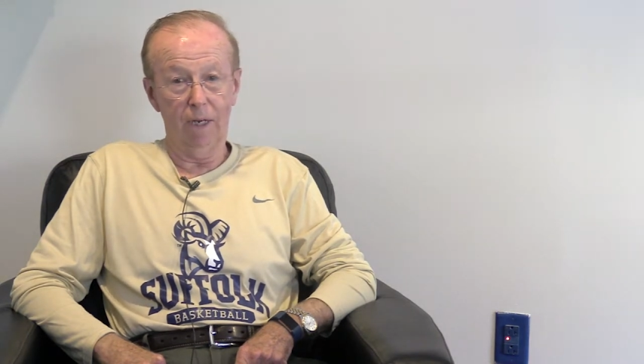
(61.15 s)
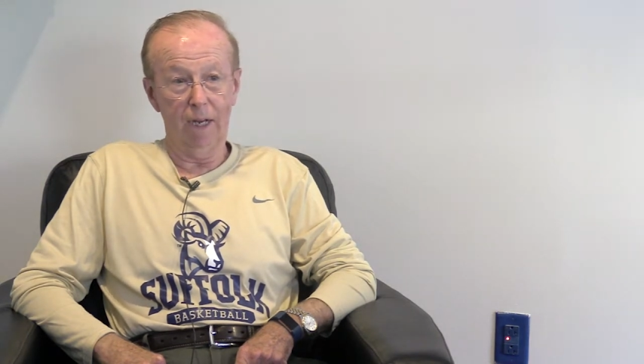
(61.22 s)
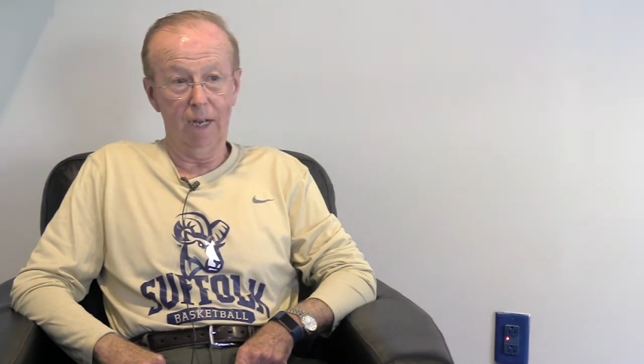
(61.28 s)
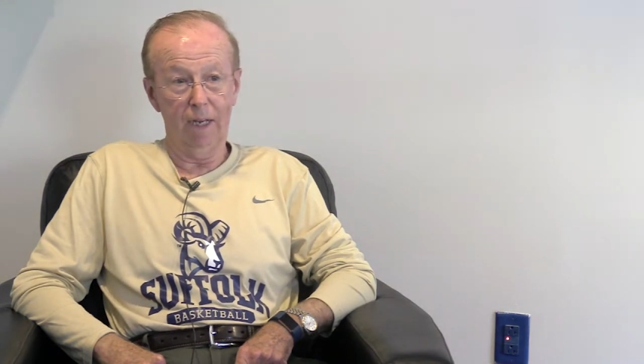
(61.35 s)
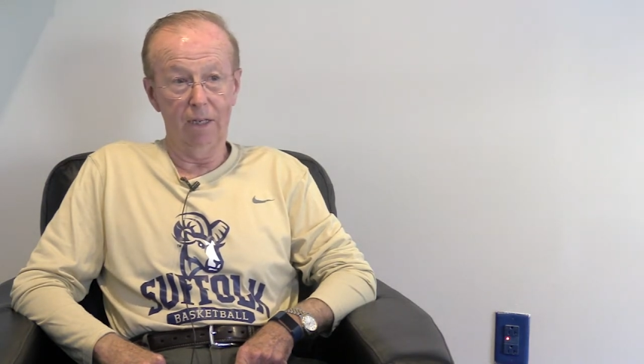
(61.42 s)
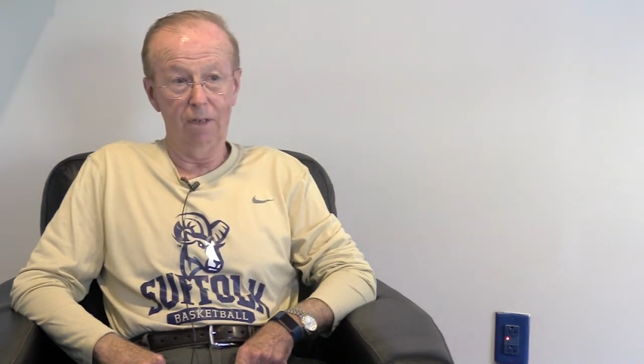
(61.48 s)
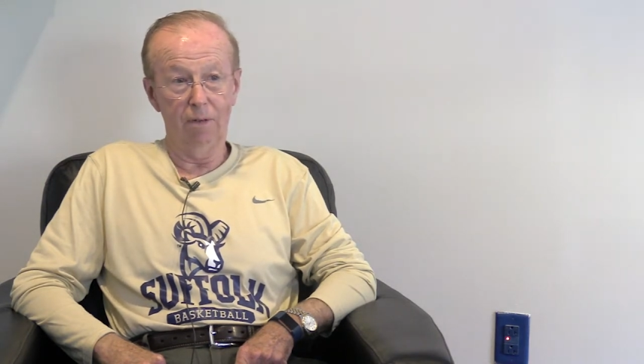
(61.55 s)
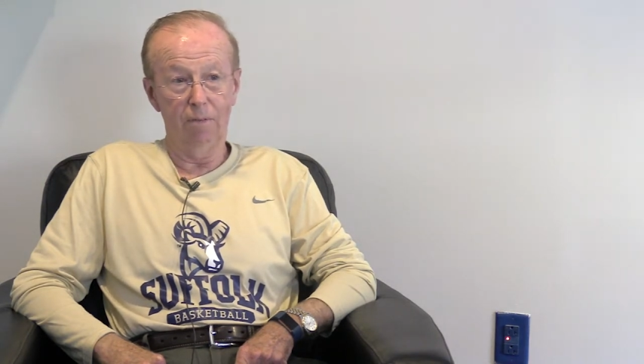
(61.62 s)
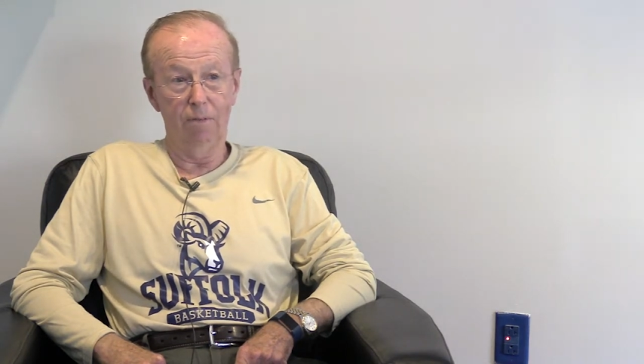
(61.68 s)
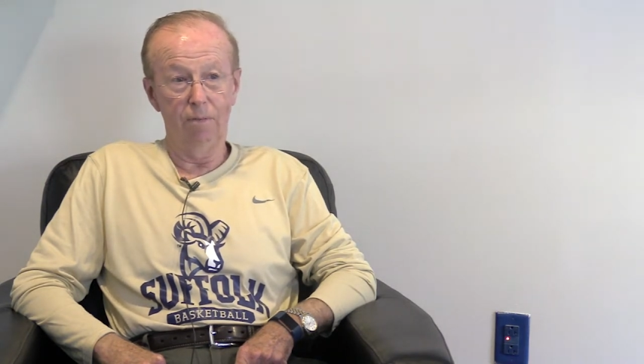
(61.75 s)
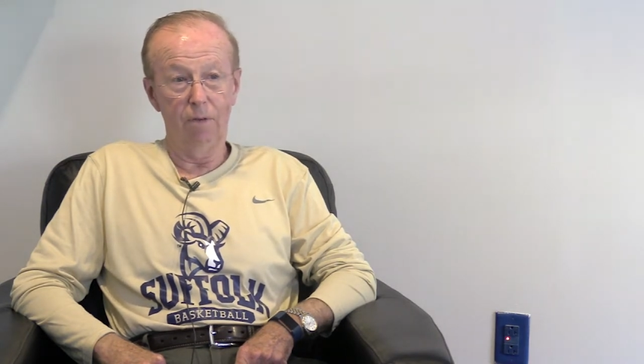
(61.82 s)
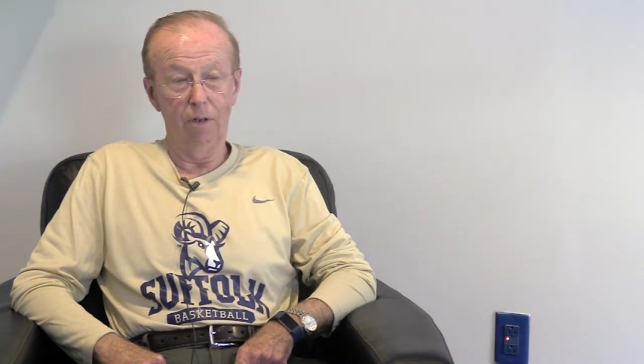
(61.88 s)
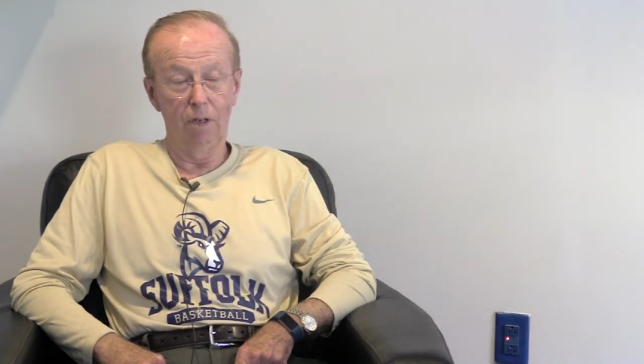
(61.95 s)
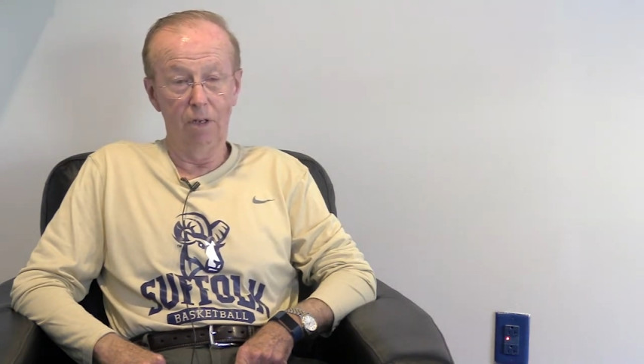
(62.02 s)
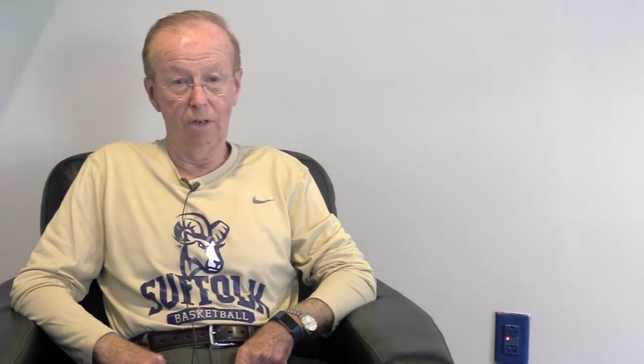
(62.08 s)
kind of
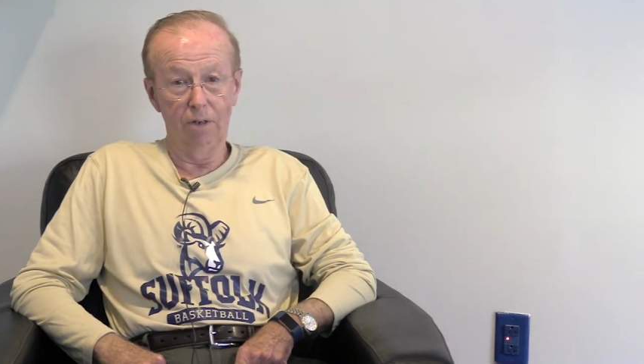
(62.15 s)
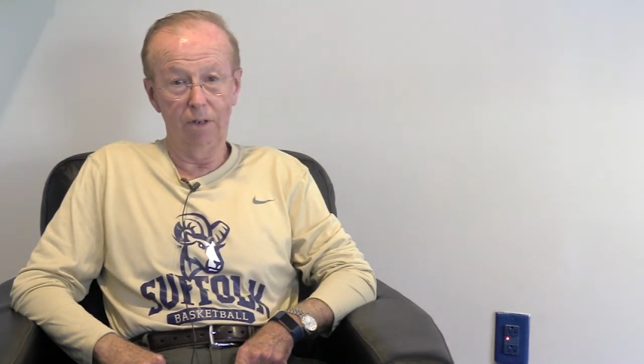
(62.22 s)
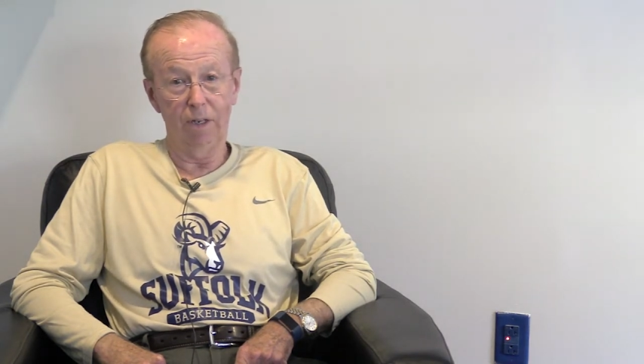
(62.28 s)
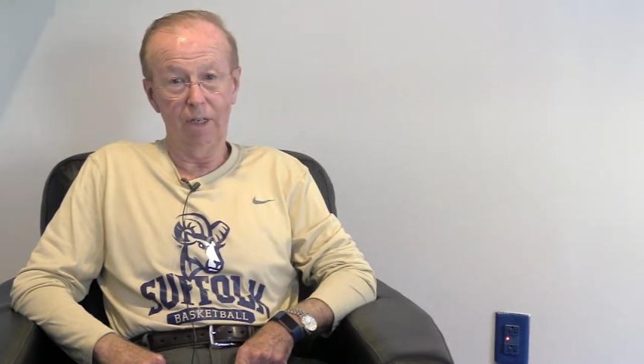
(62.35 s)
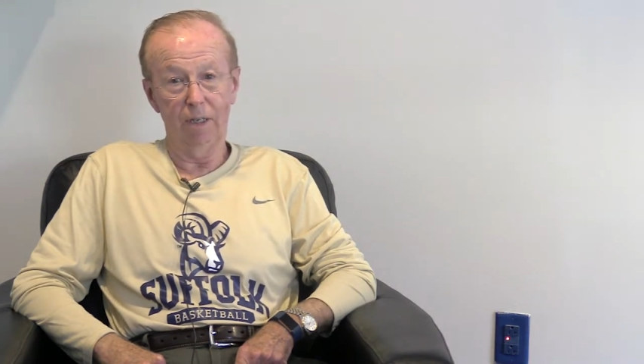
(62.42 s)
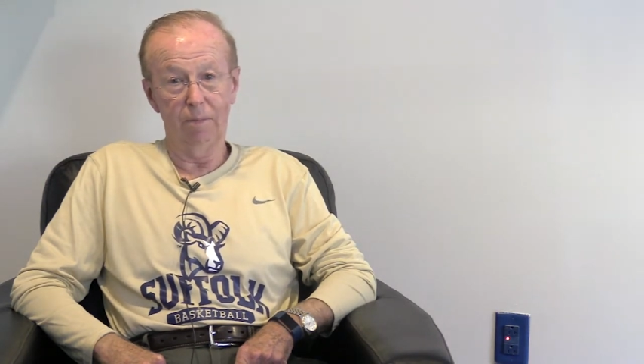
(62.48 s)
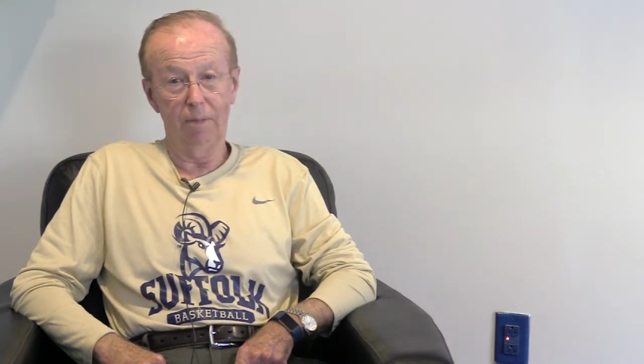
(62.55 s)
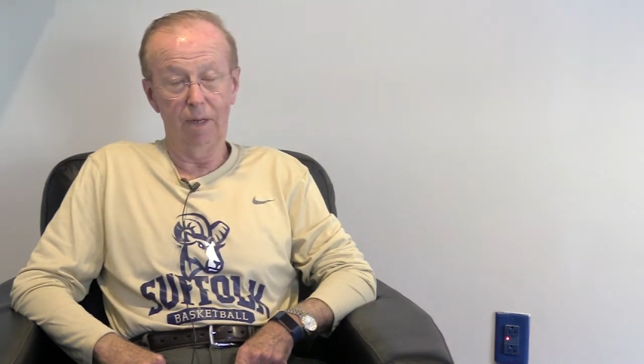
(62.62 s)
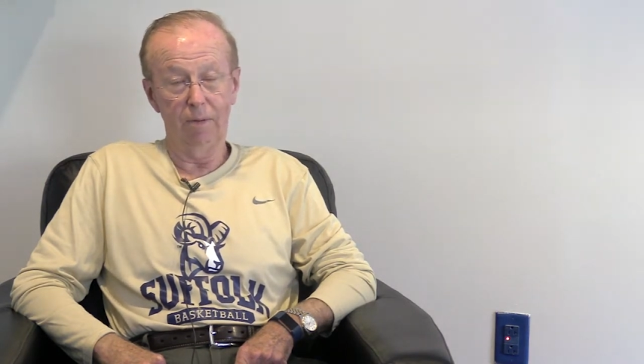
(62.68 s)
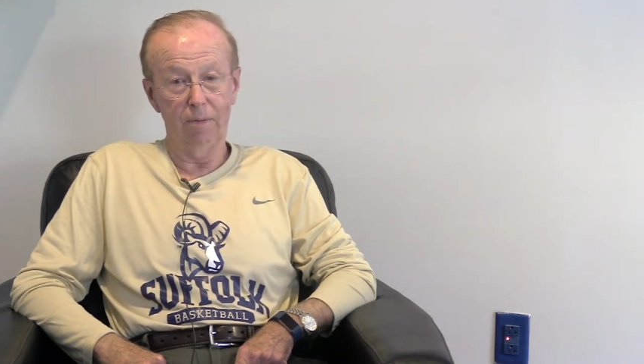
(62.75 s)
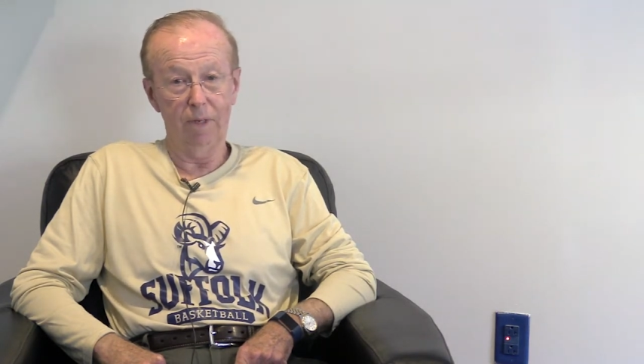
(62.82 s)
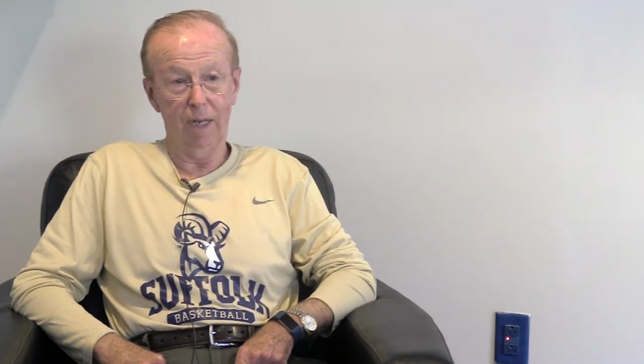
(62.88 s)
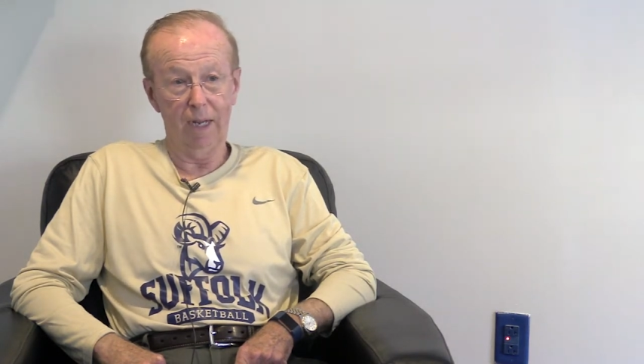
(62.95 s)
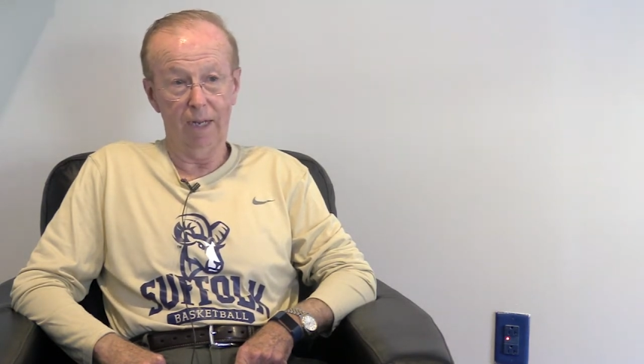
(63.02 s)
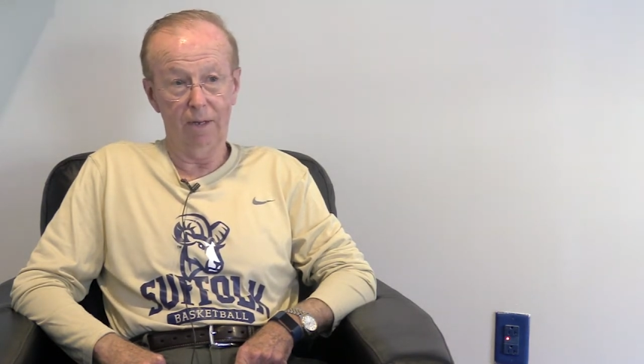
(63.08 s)
learning about
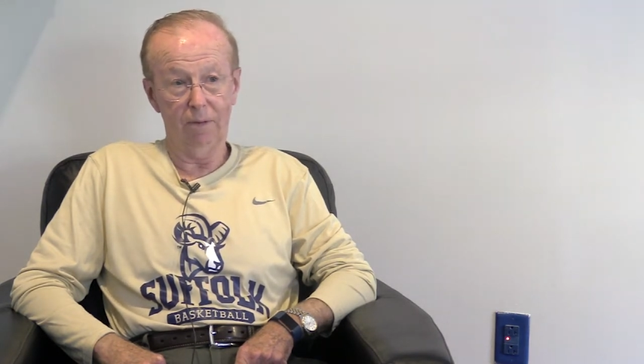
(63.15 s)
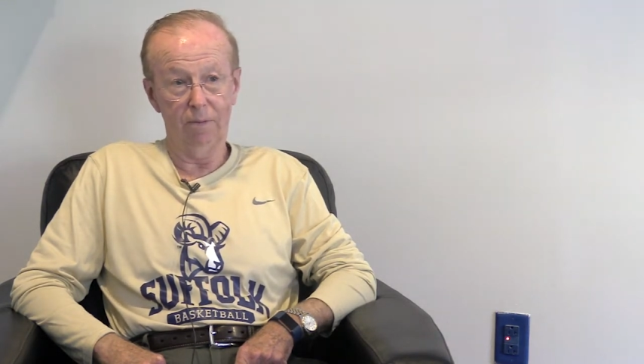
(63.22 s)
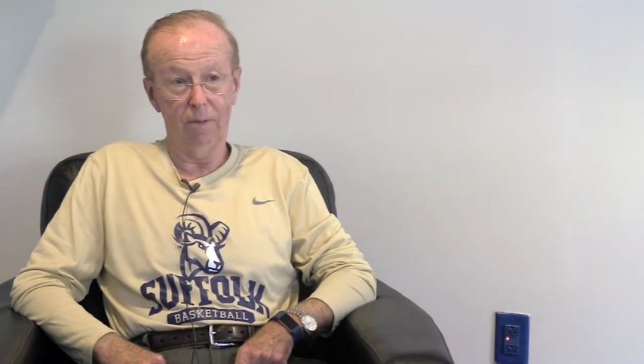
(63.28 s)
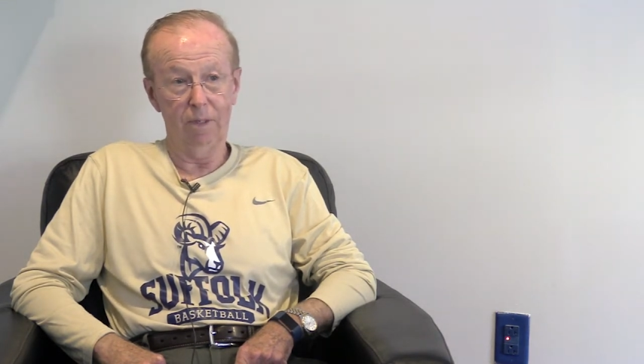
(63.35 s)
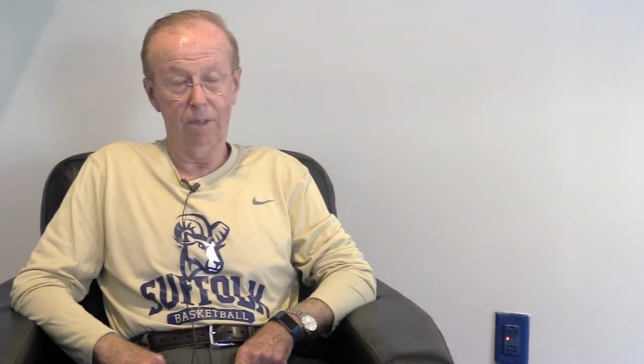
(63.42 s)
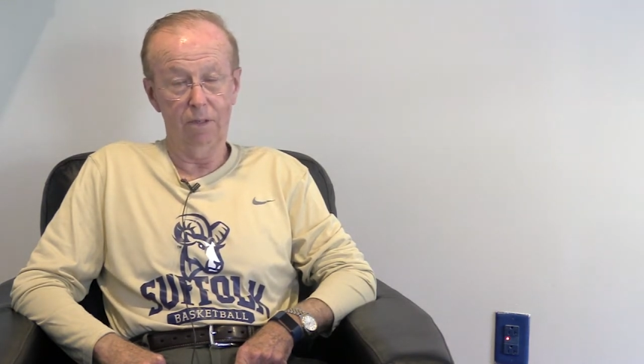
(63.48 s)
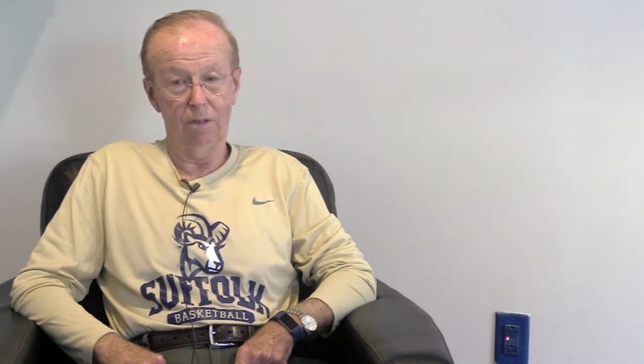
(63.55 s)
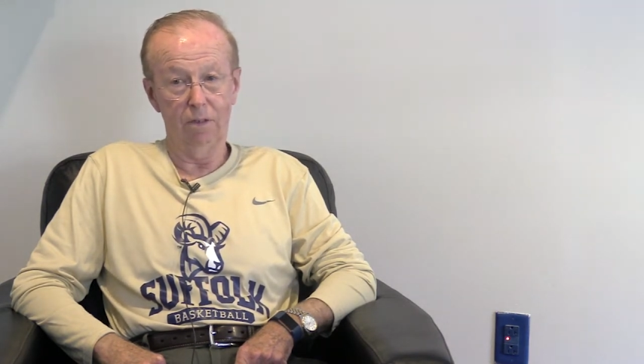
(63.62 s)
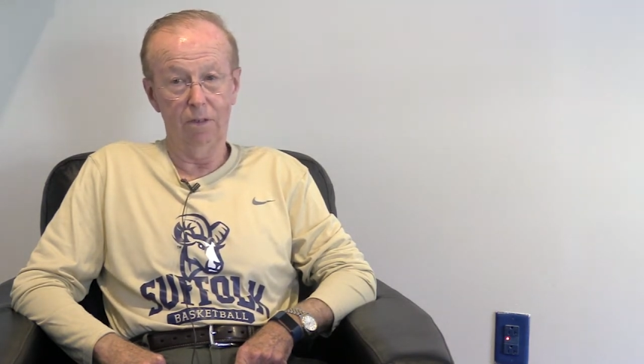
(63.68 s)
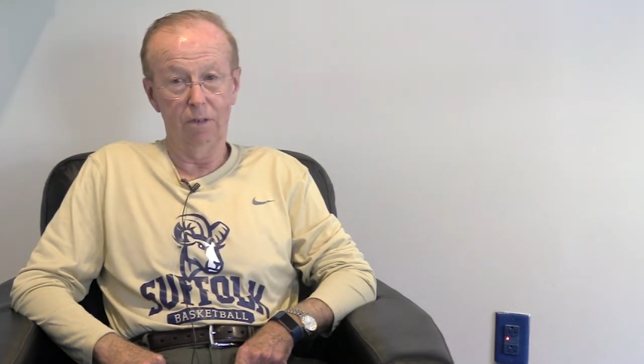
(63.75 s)
now is